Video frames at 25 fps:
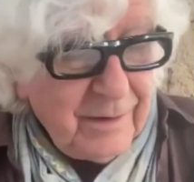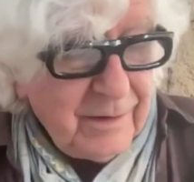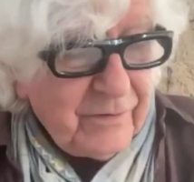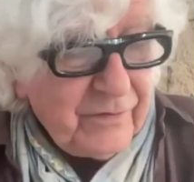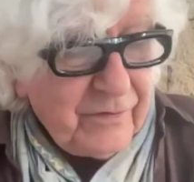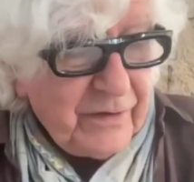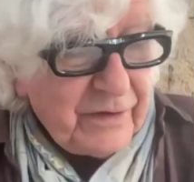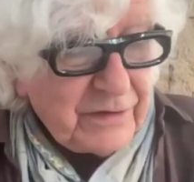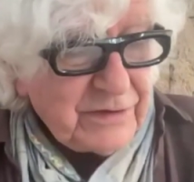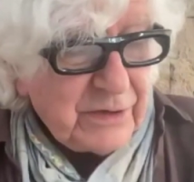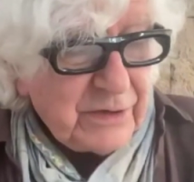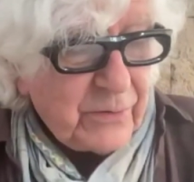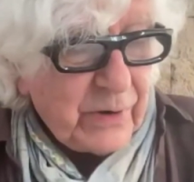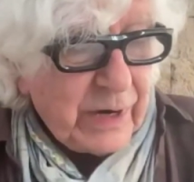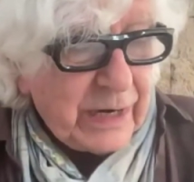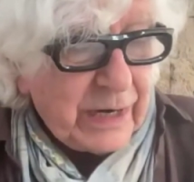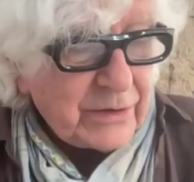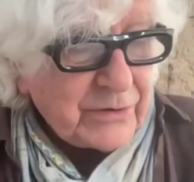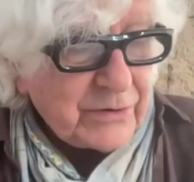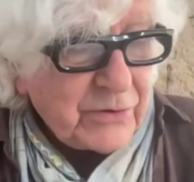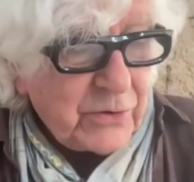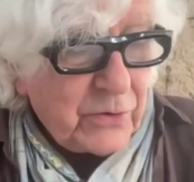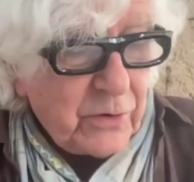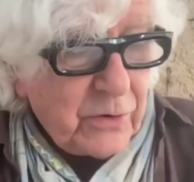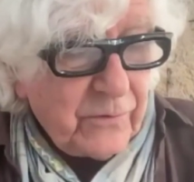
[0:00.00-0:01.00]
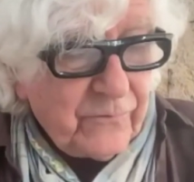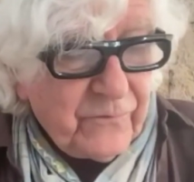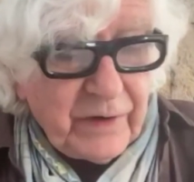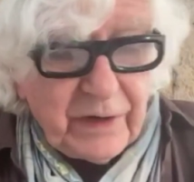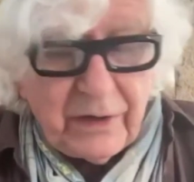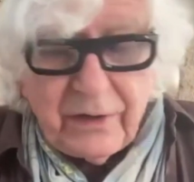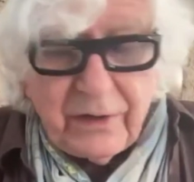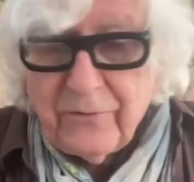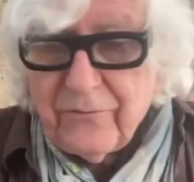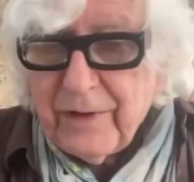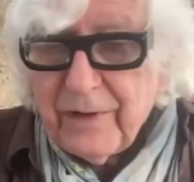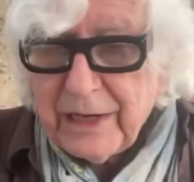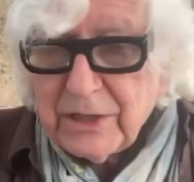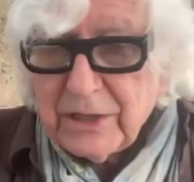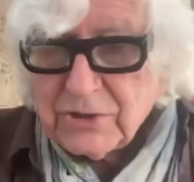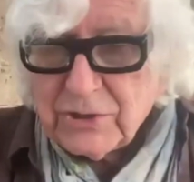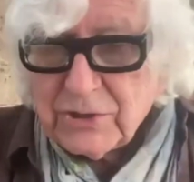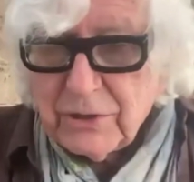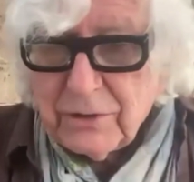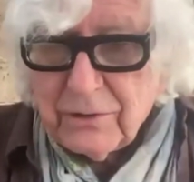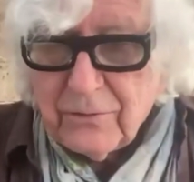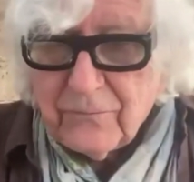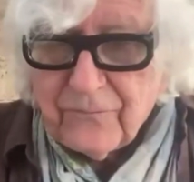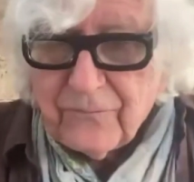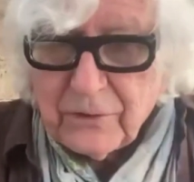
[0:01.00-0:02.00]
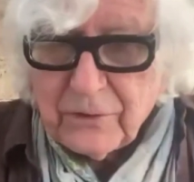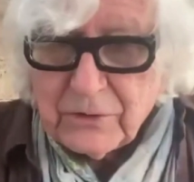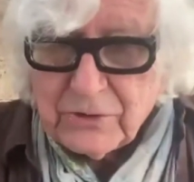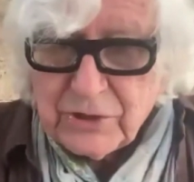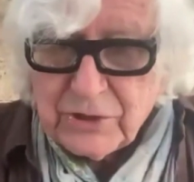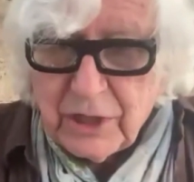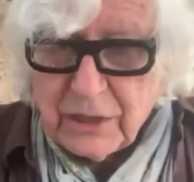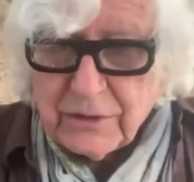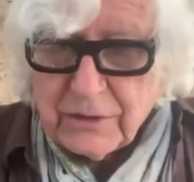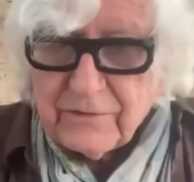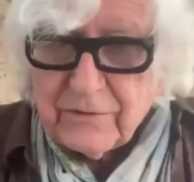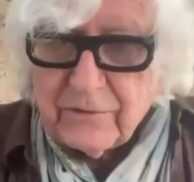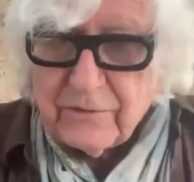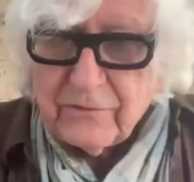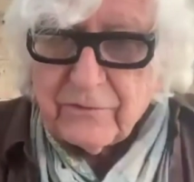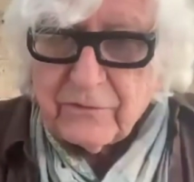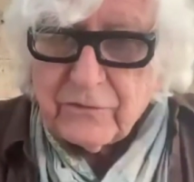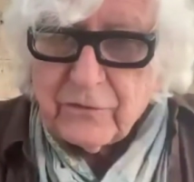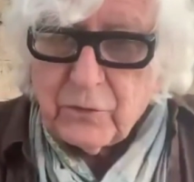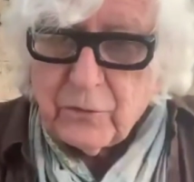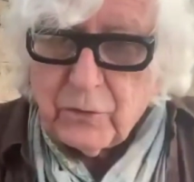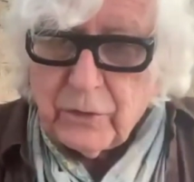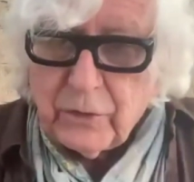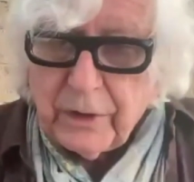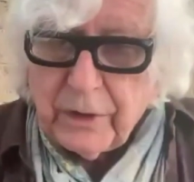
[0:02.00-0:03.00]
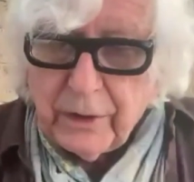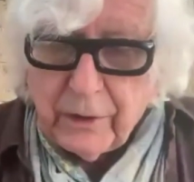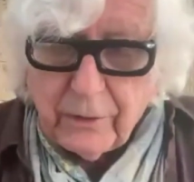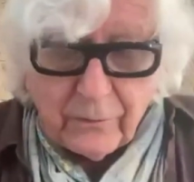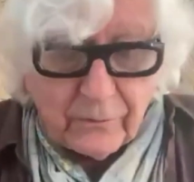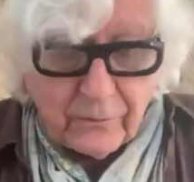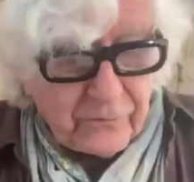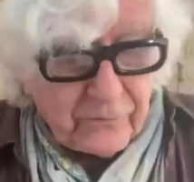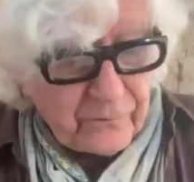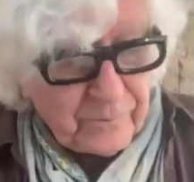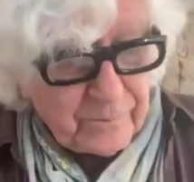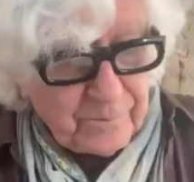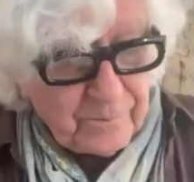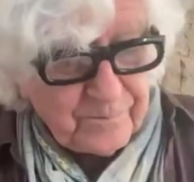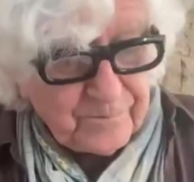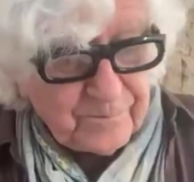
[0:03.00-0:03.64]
the Director of Innovation for Judson Studios.